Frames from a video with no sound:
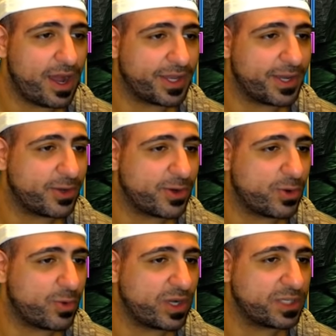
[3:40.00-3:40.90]
Can occur
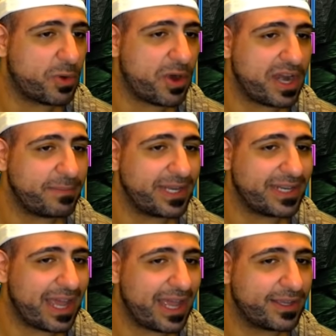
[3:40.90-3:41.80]
once per enemy
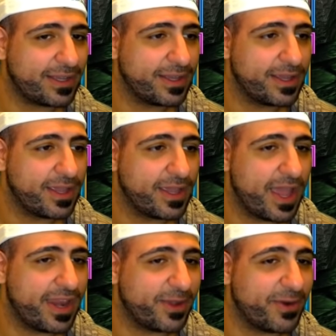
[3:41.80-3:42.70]
attack,
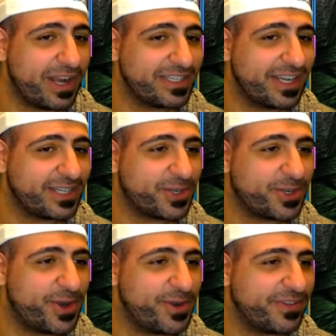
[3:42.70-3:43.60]
and he grants an extra
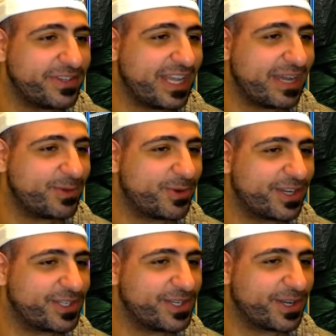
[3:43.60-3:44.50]
turn if his damage
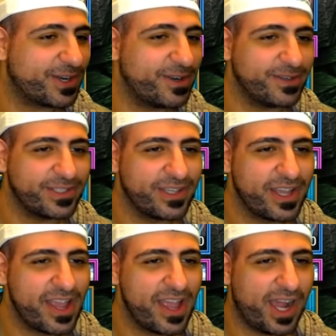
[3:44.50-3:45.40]
reduction occurs.
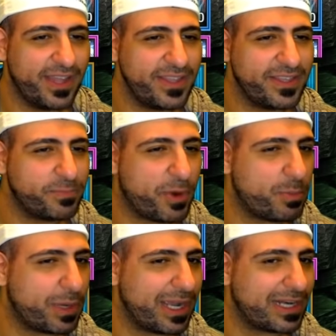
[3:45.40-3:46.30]
I think this part
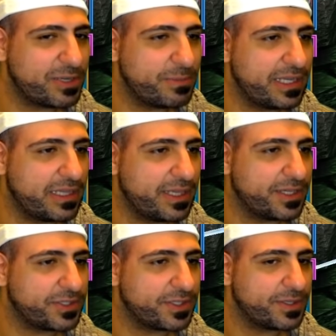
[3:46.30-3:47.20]
might actually be
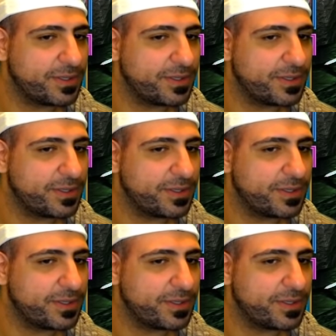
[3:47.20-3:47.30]
glitched,